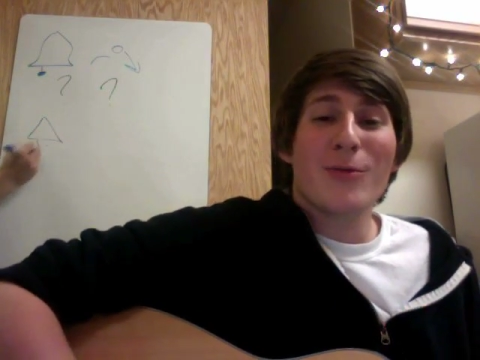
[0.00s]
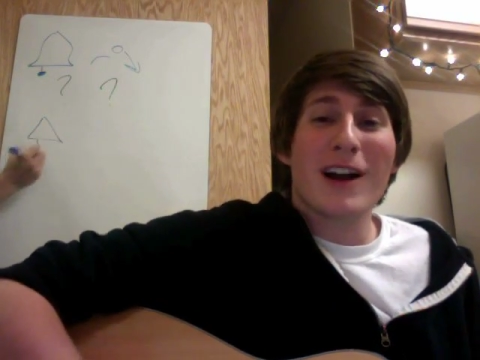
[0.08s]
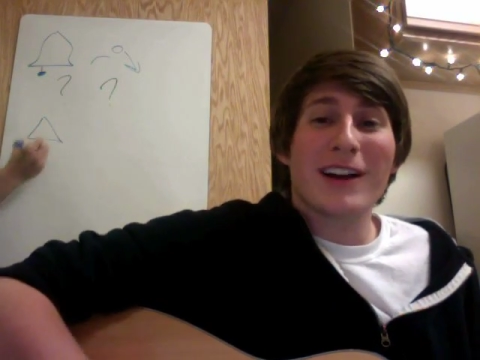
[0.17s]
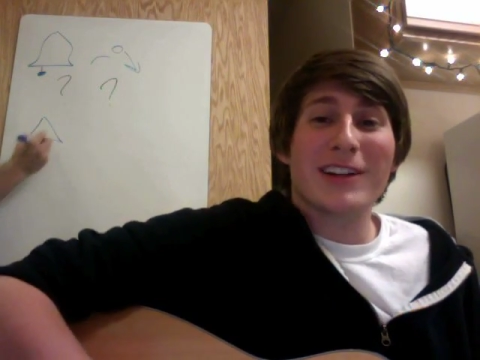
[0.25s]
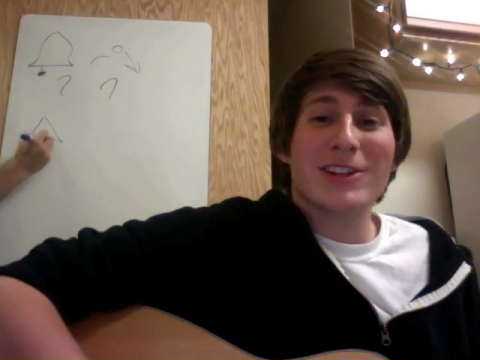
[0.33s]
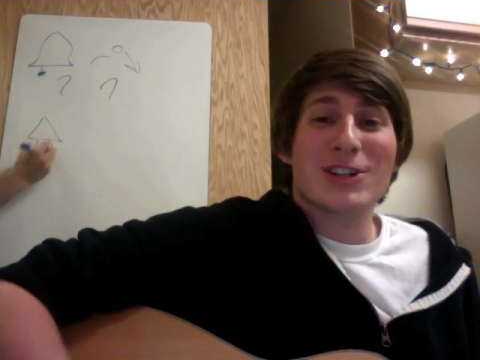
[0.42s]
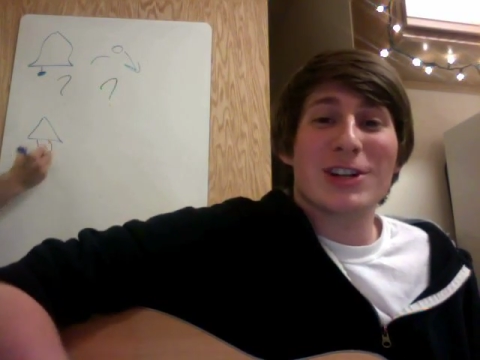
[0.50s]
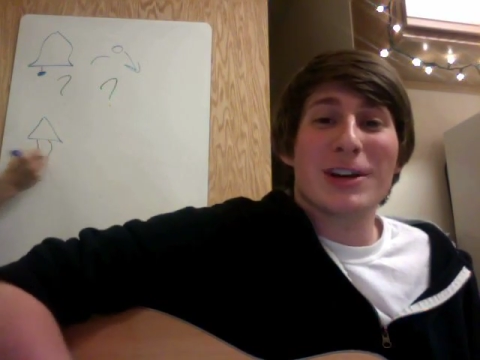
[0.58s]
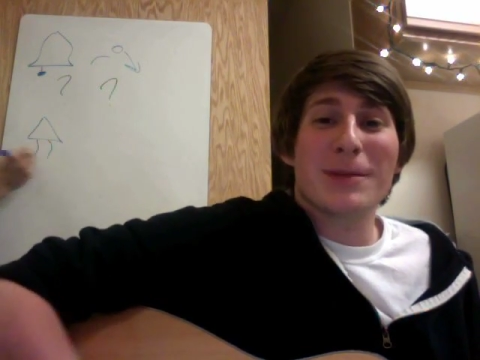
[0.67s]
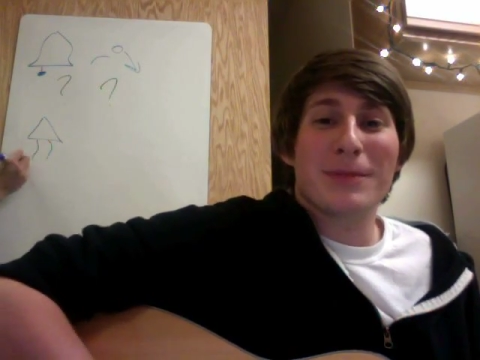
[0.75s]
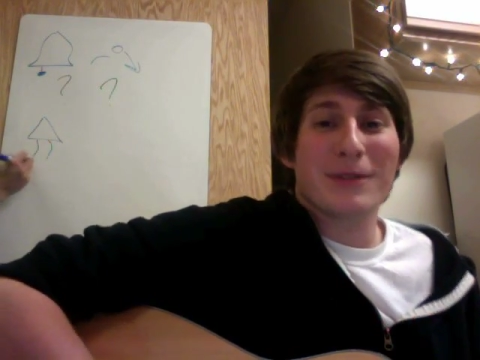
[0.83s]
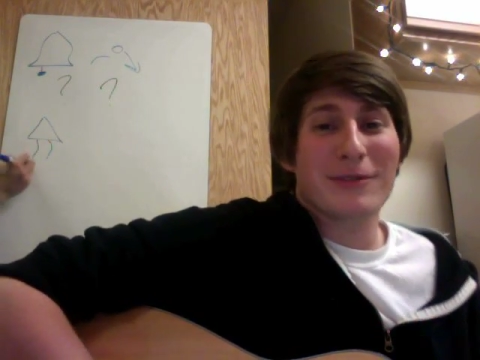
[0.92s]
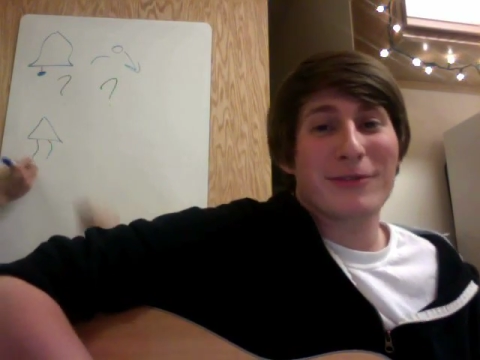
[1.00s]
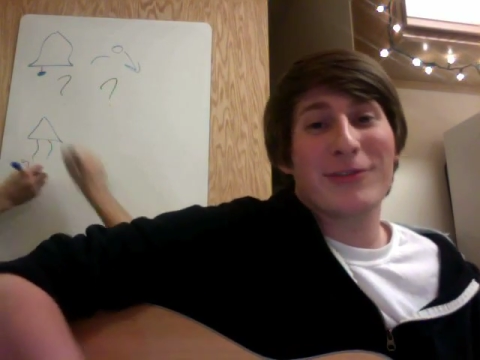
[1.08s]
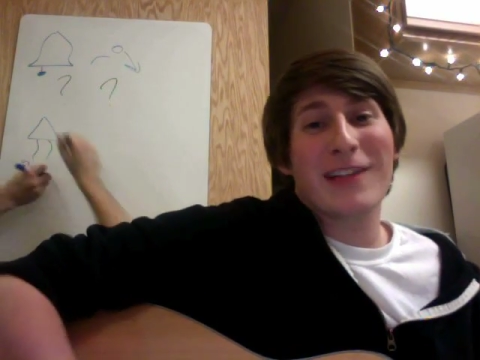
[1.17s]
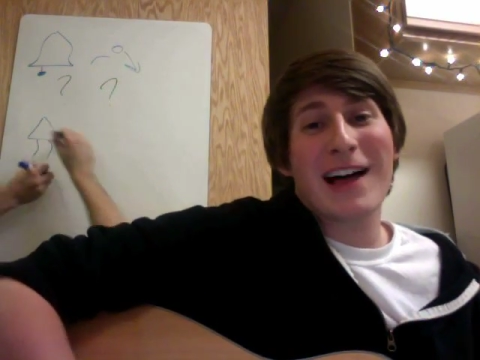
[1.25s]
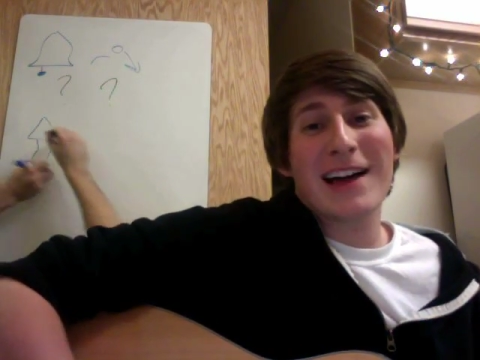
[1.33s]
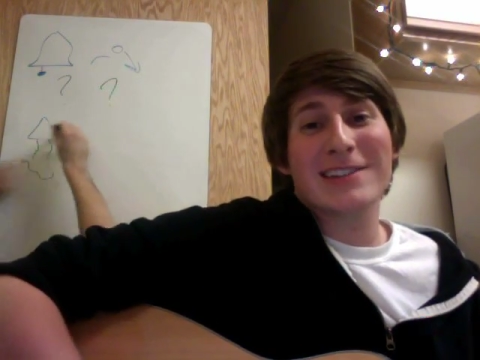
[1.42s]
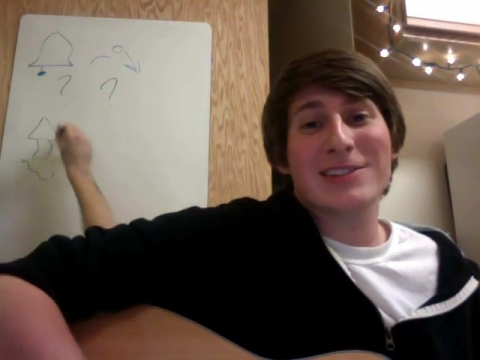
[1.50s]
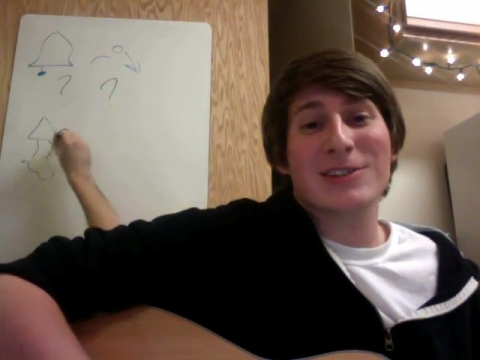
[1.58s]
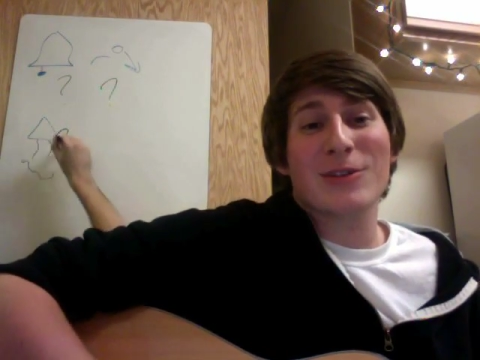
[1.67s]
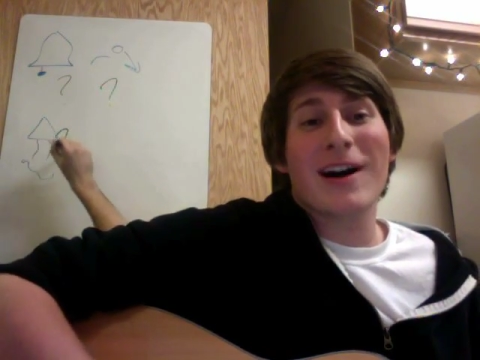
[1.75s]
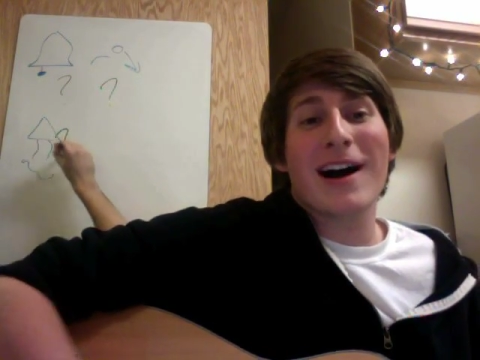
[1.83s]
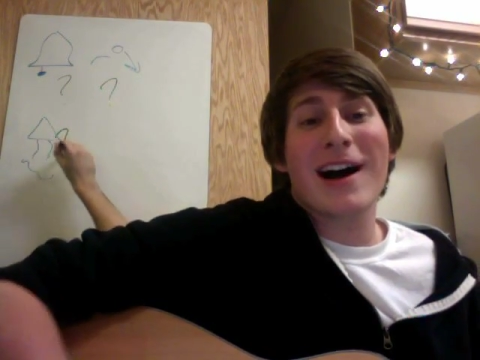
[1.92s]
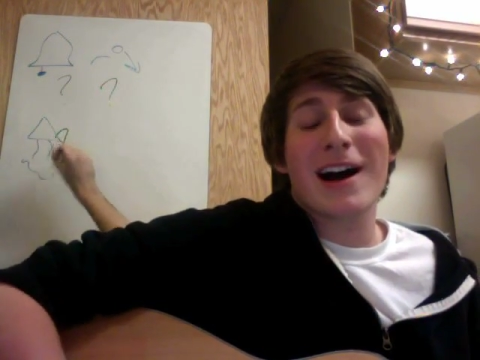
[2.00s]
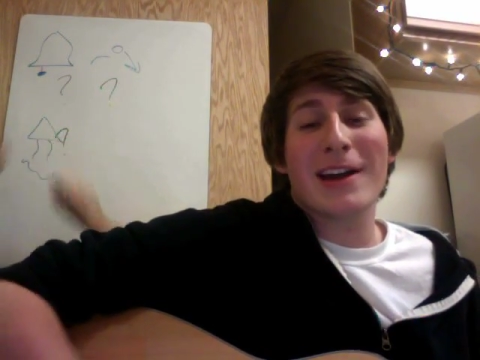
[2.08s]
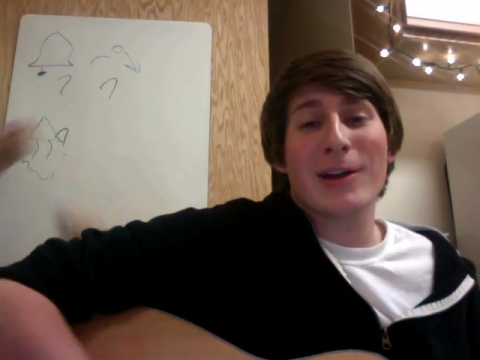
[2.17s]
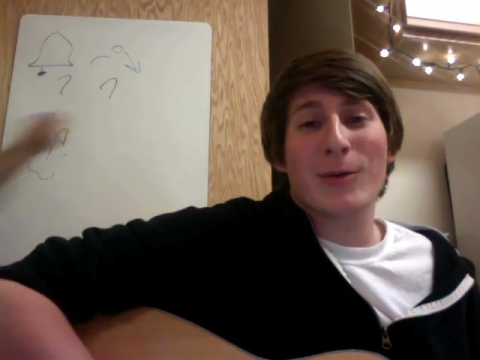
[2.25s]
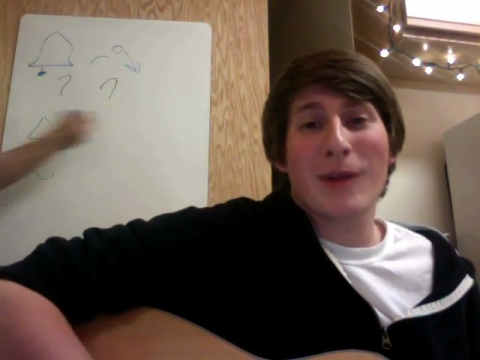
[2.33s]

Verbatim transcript: rocket ship flies so high,